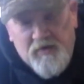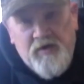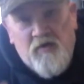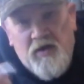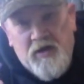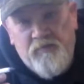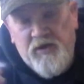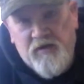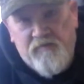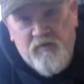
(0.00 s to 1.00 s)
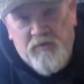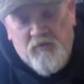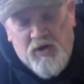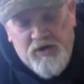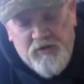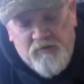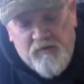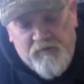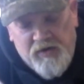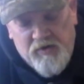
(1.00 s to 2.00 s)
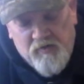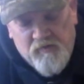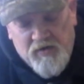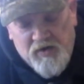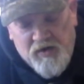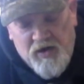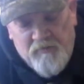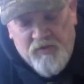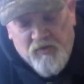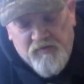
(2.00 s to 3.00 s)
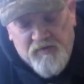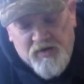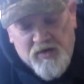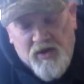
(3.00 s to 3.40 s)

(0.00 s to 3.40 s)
Like me, if you've been watching my videos on compost,